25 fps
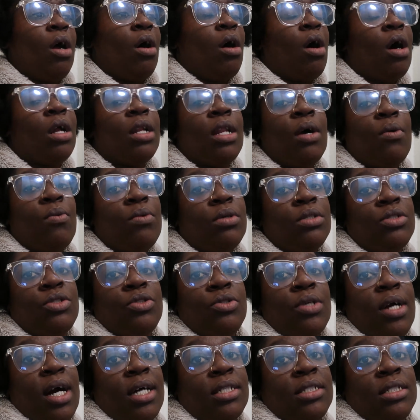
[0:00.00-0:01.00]
all I want
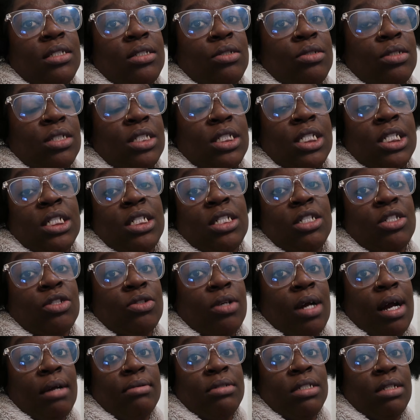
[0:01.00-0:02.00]
you guys to do is just
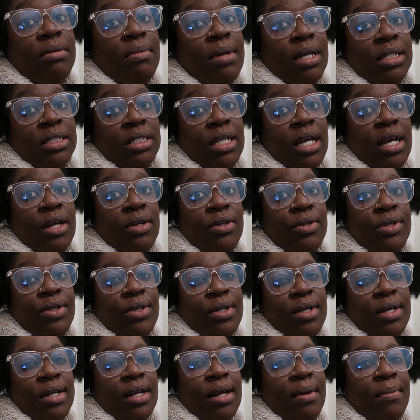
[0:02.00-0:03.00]
subscribe to my channel,
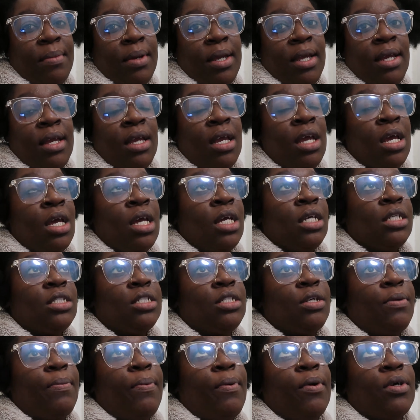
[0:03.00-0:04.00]
you know what I mean?
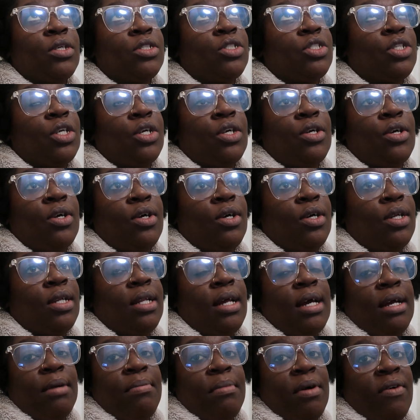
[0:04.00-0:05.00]
Support your girl,
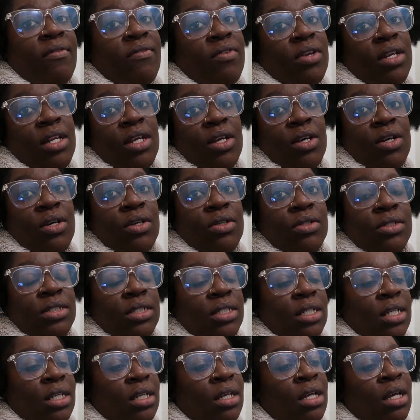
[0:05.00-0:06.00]
like my
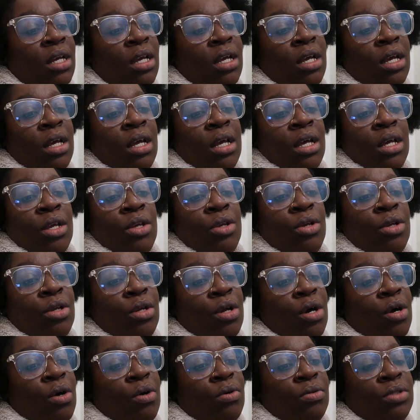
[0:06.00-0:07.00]
videos, and you
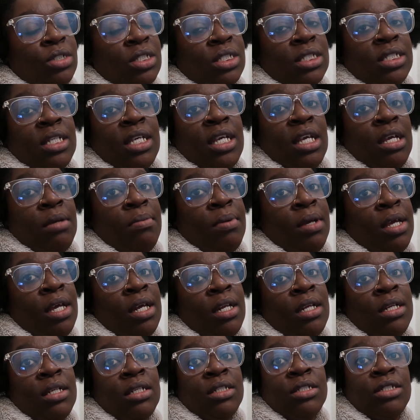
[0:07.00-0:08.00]
know, just keep
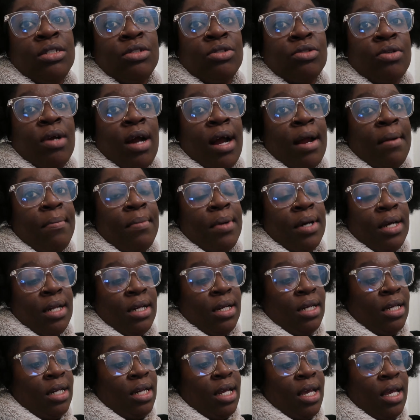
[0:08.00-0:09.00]
hitting the subscribe
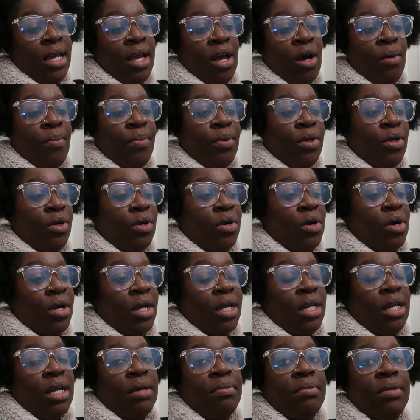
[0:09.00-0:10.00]
button and helping your girl
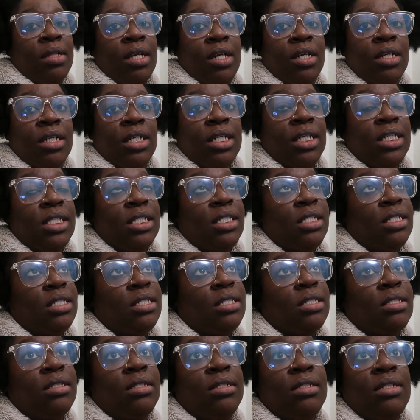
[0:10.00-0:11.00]
get up there,
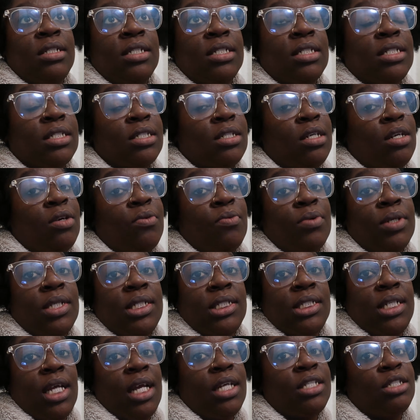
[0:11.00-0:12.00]
because this is gonna really
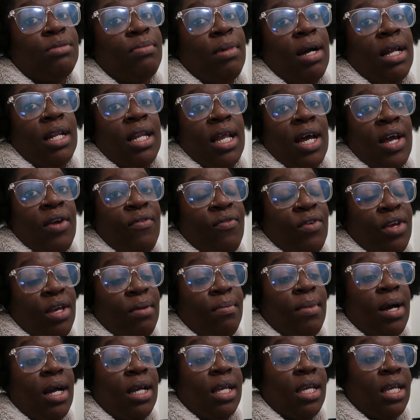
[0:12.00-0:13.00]
change my life
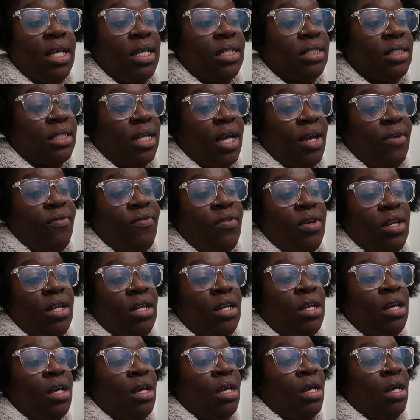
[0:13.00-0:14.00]
and my kids' life.
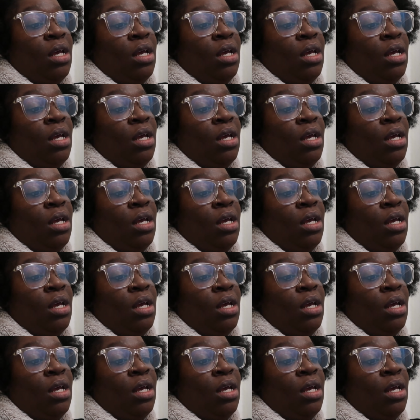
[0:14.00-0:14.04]
And